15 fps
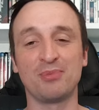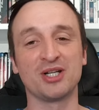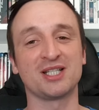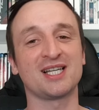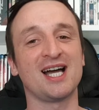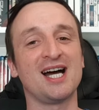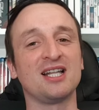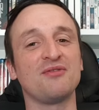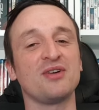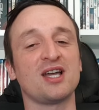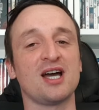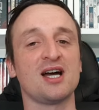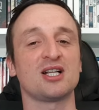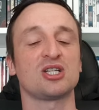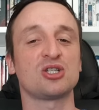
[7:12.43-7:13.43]
but it's kind of a
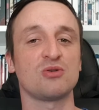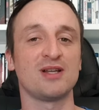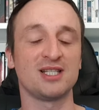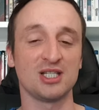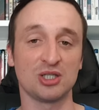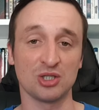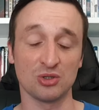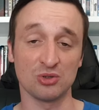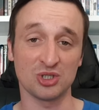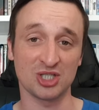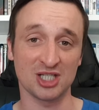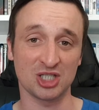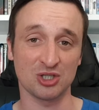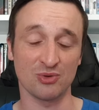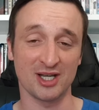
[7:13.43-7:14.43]
catch twenty-two
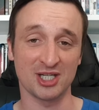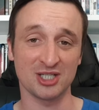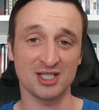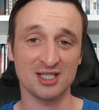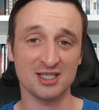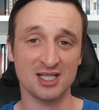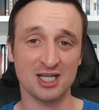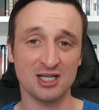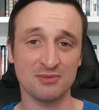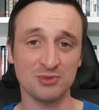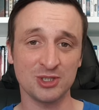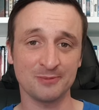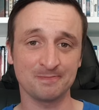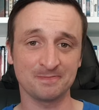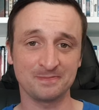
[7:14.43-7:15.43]
situation at
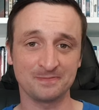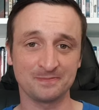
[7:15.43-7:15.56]
times.